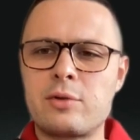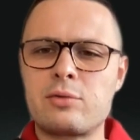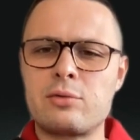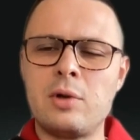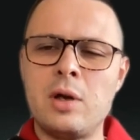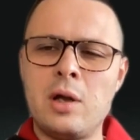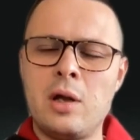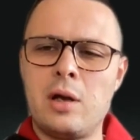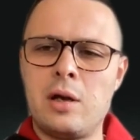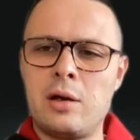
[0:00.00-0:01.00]
tool
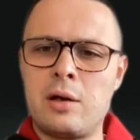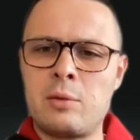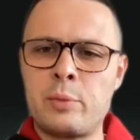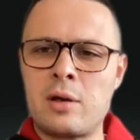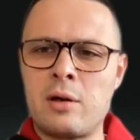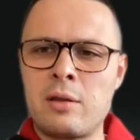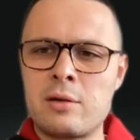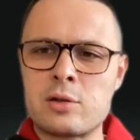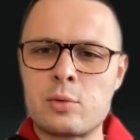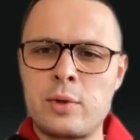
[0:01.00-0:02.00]
and many
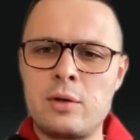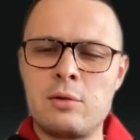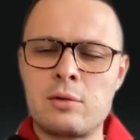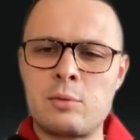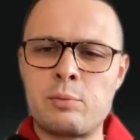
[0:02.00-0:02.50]
others we're going to